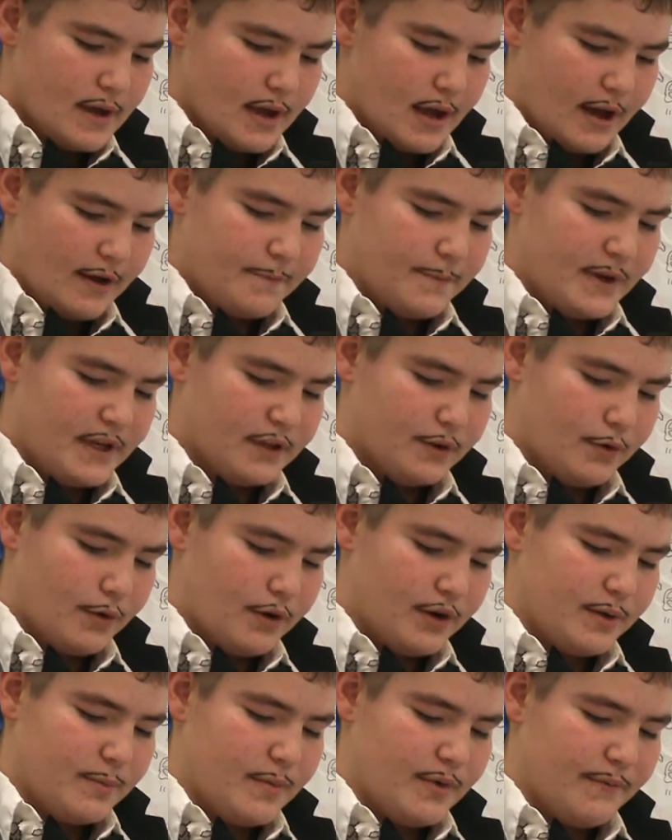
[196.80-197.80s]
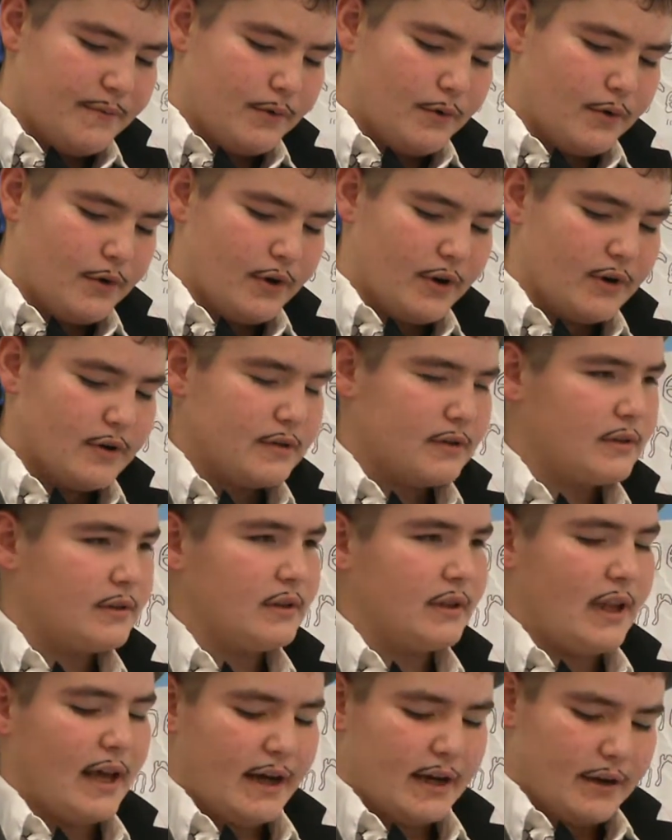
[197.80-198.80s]
I've been quoted before,
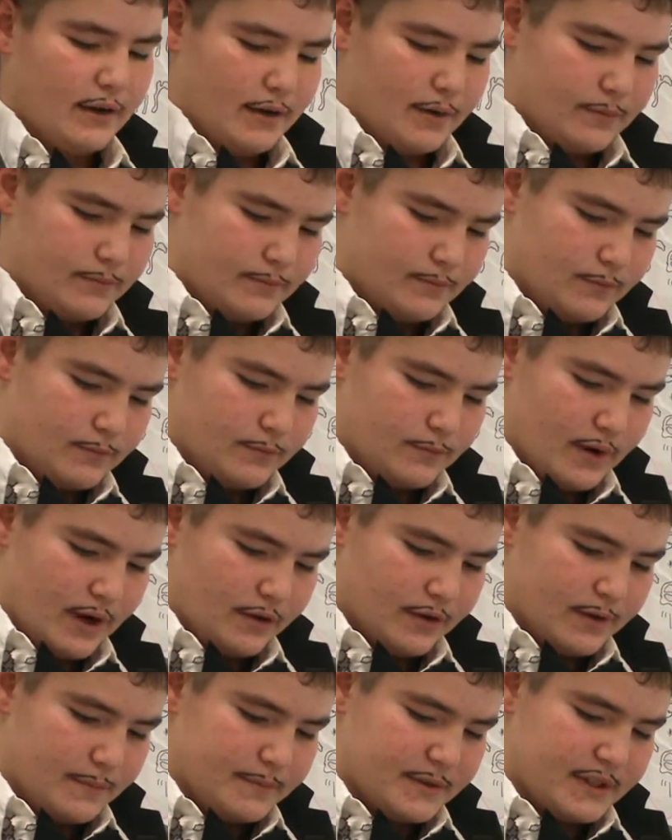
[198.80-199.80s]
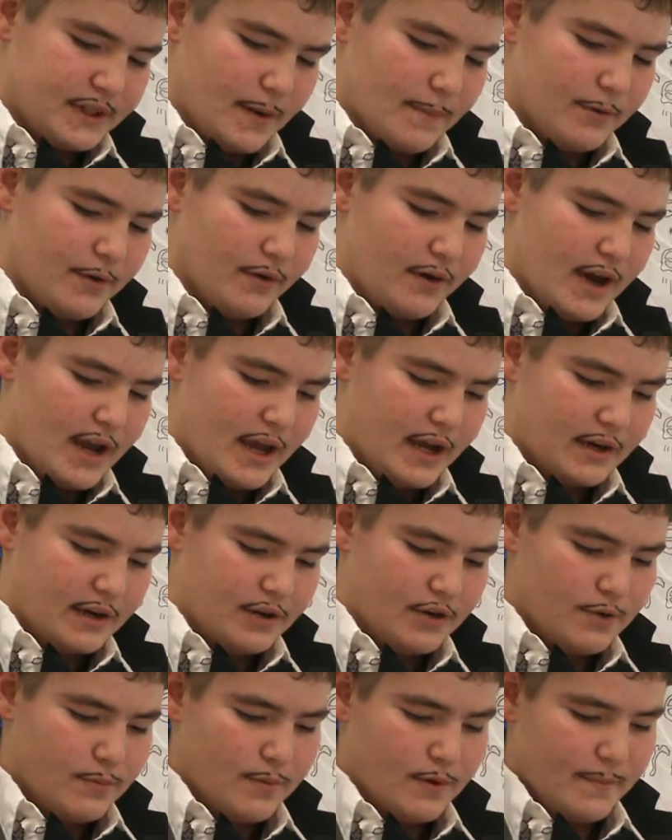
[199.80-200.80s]
like a welcome summer rain,
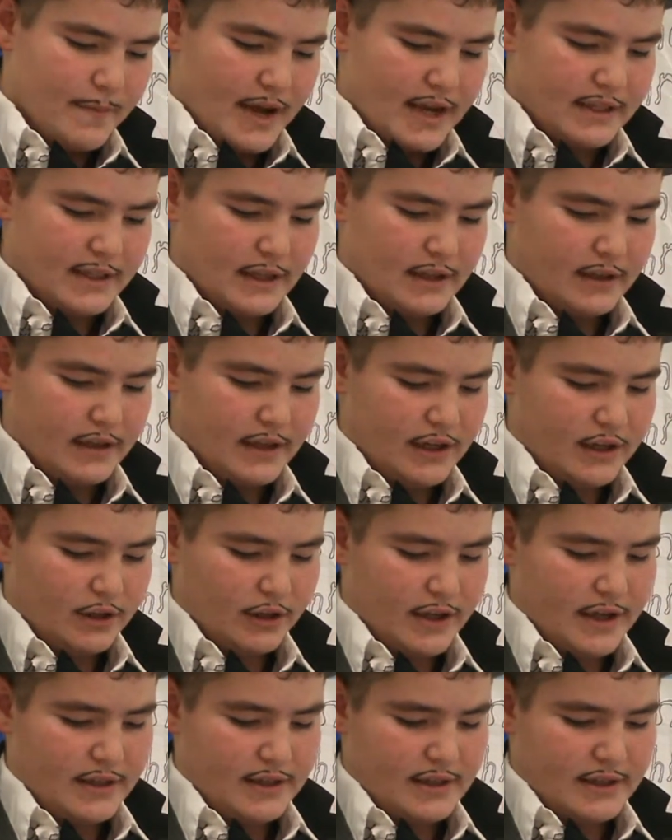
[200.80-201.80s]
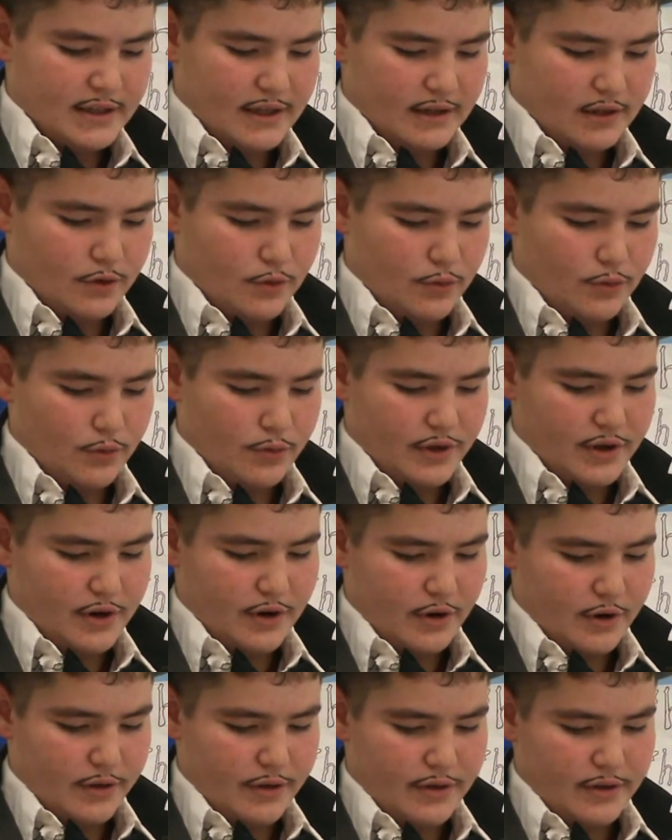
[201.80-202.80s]
humor may suddenly cleanse and cool the
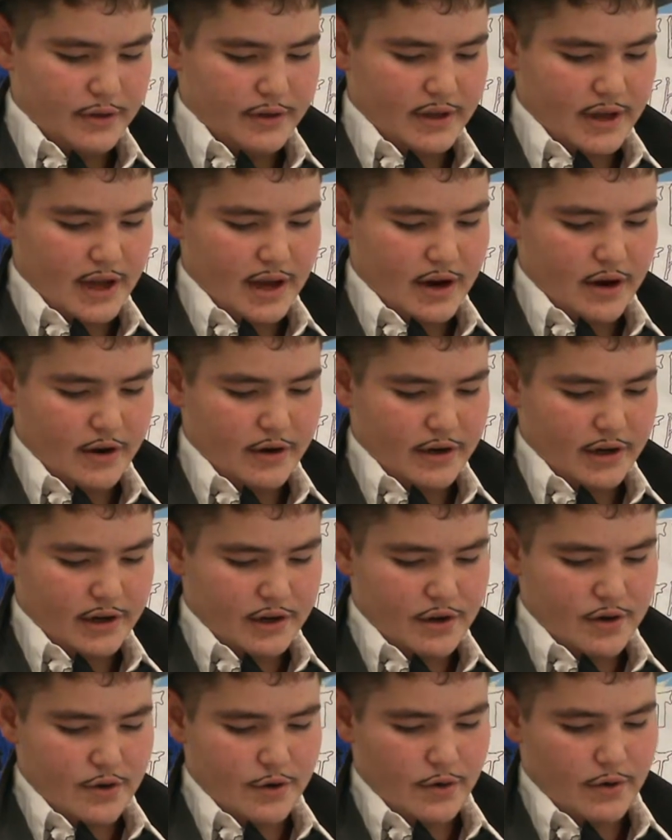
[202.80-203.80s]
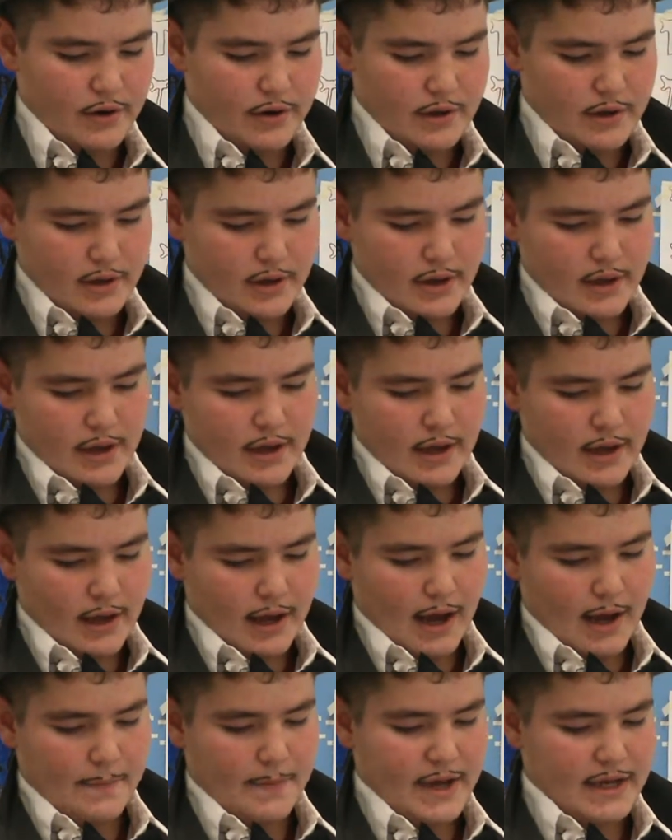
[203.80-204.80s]
earth, the air, and you.
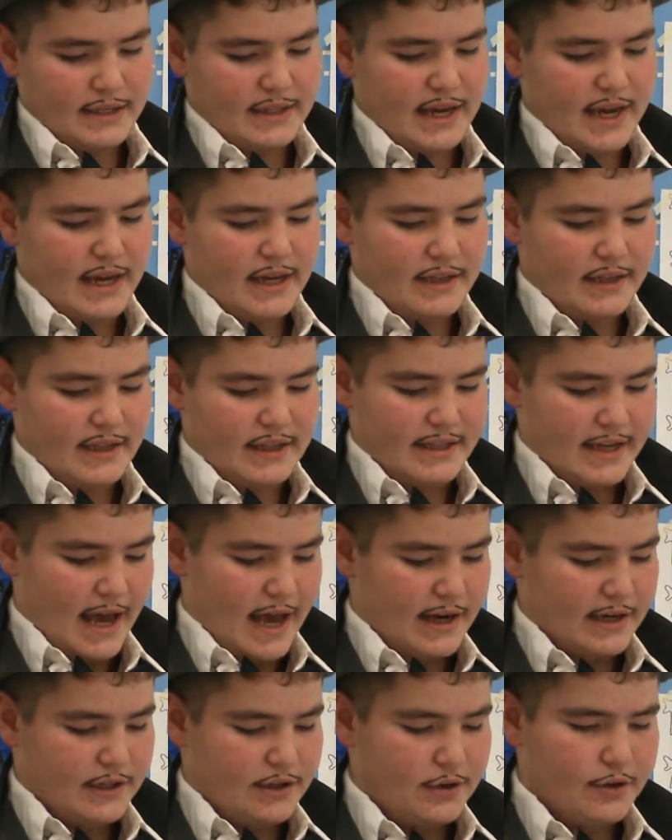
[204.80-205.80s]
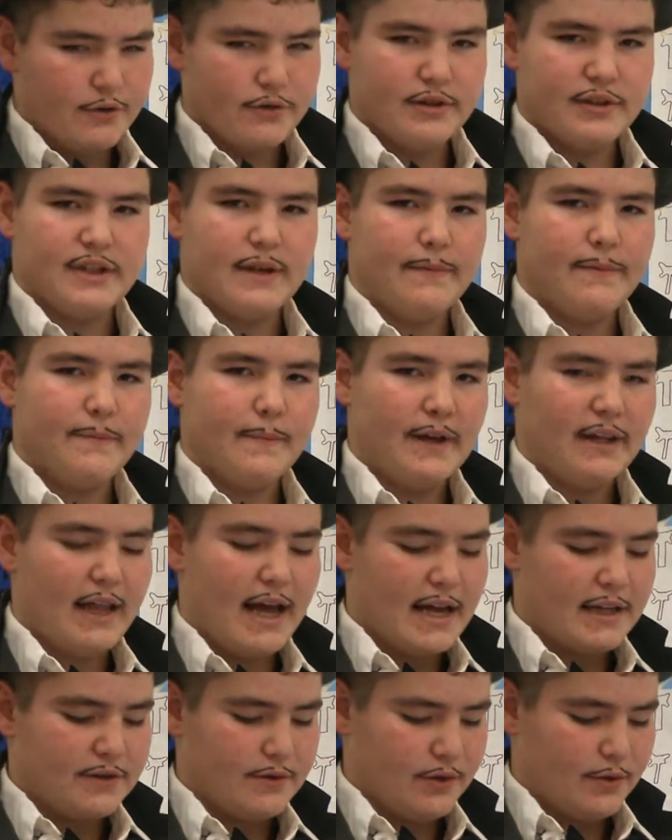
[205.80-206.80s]
I maintained this attitude in some of my
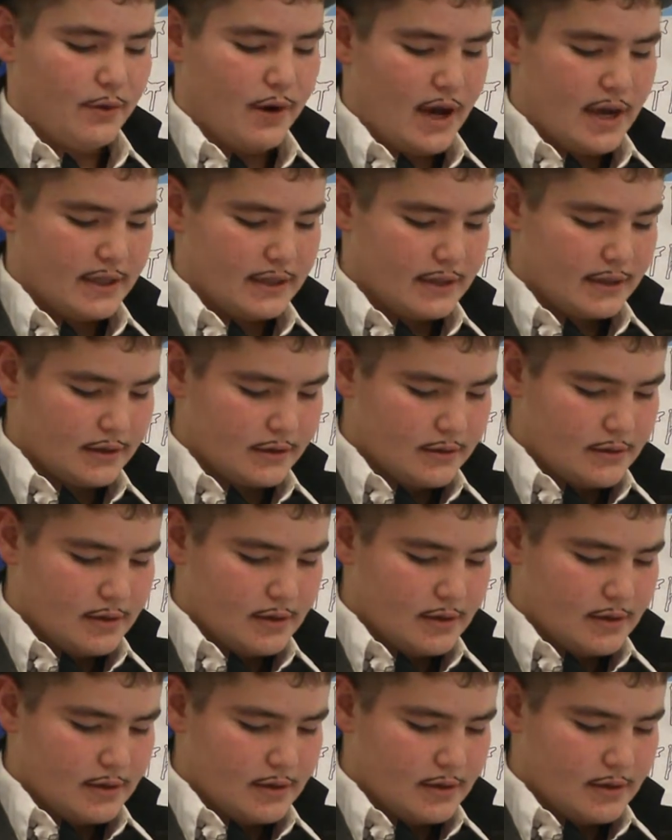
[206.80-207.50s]
last requests.